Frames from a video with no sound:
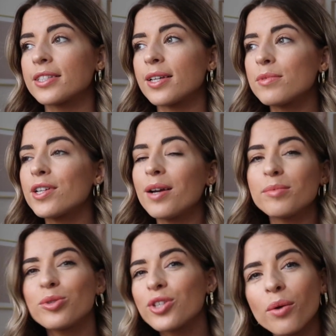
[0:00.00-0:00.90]

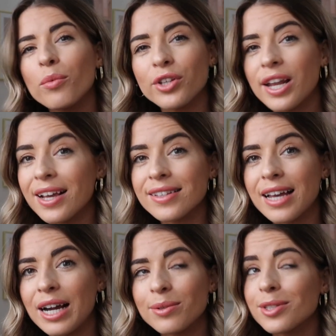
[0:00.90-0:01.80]
sometimes you don't want your legs
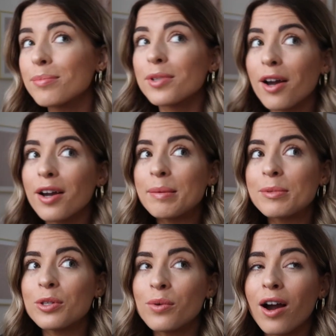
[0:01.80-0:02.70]
out.
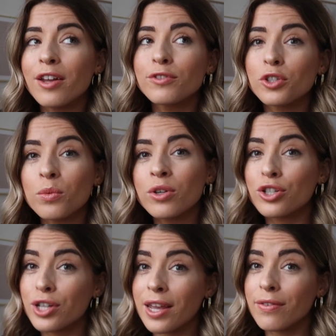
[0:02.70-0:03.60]
Sometimes you kind of just want
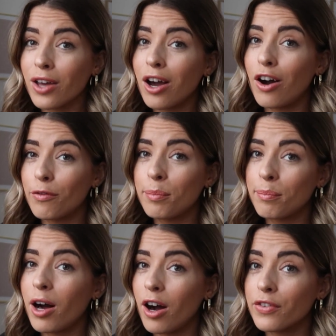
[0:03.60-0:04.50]
to shave the half
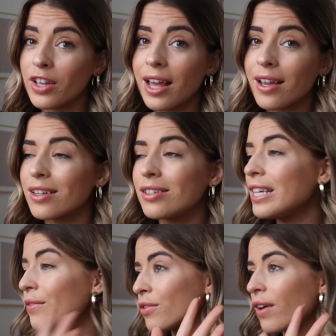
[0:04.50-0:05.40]
your leg and
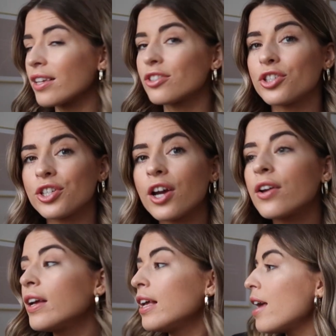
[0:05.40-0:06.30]
leave the rest, you
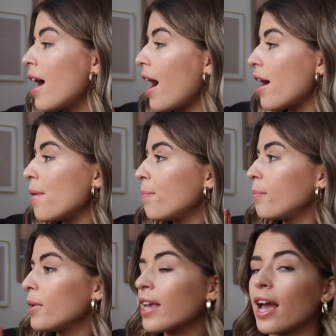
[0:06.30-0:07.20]
know?
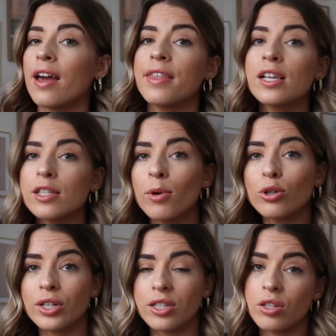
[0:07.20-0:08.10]
But yeah, I think
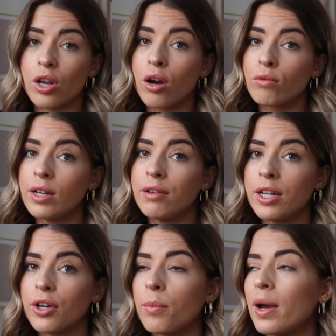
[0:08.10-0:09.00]
smock dresses are a really,
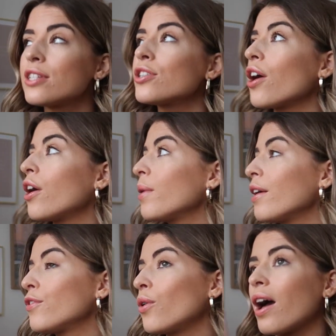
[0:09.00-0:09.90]
really good way to go
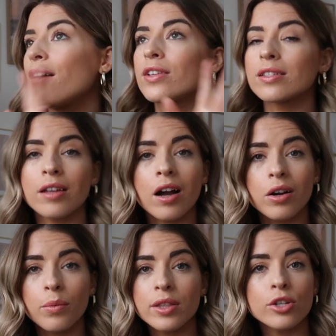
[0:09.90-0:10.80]
if you're ever
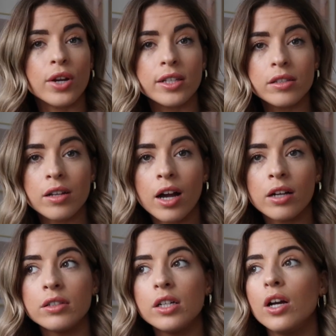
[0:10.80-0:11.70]
stuck with a dress
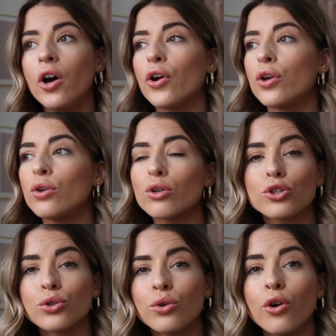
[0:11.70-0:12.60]
style, or you're not
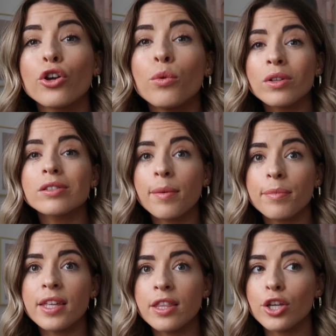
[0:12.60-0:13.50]
sure, or want
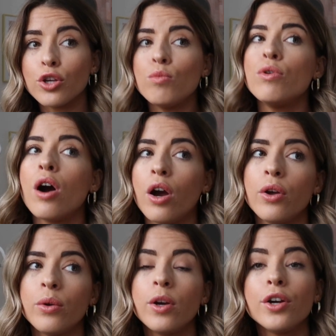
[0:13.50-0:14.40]
something that you
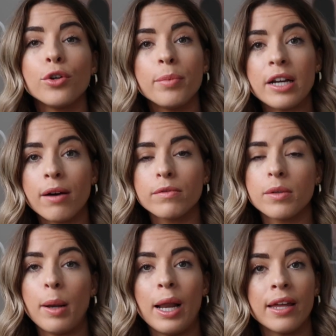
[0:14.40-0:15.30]
know you'll be
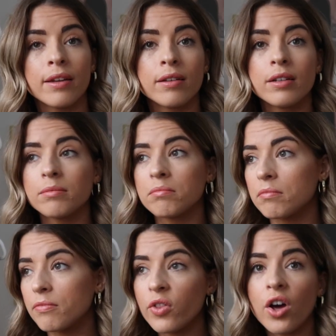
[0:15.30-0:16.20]
comfortable in
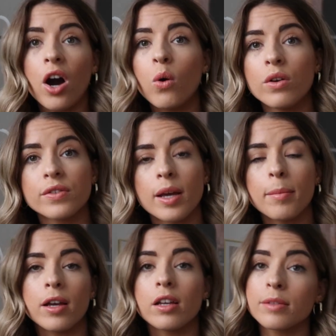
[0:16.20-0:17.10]
for the whole of
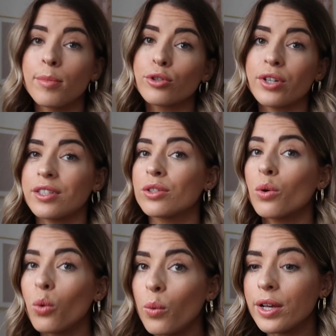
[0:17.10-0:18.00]
summer. A smock dress is
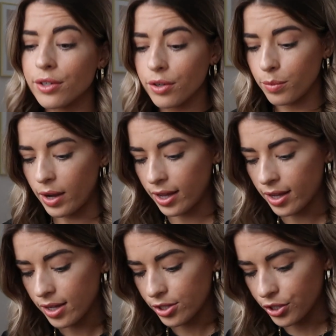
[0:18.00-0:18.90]
always a good
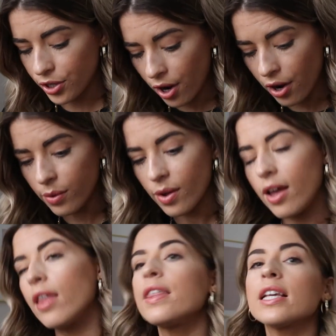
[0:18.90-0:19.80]
way to go.
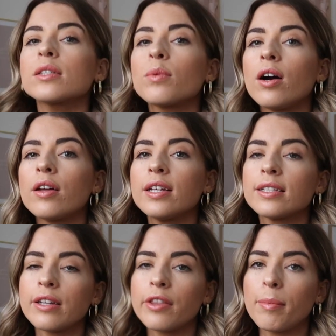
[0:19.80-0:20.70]
This one
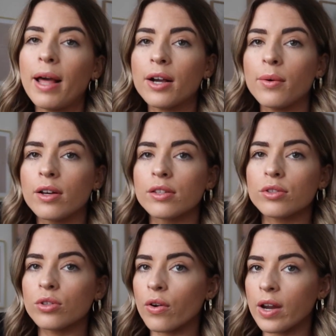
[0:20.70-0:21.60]
is another black one,
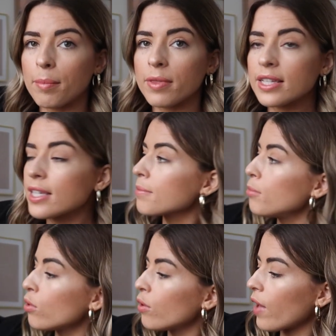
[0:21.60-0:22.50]
sorry, but this is
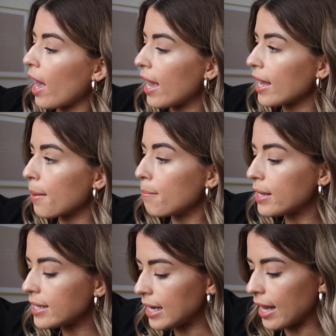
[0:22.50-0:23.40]
more of a
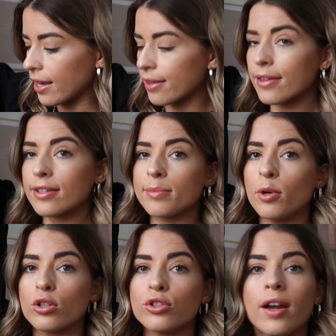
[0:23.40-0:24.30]
midi length
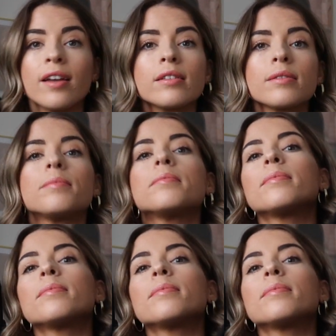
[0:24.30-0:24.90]
smock dress.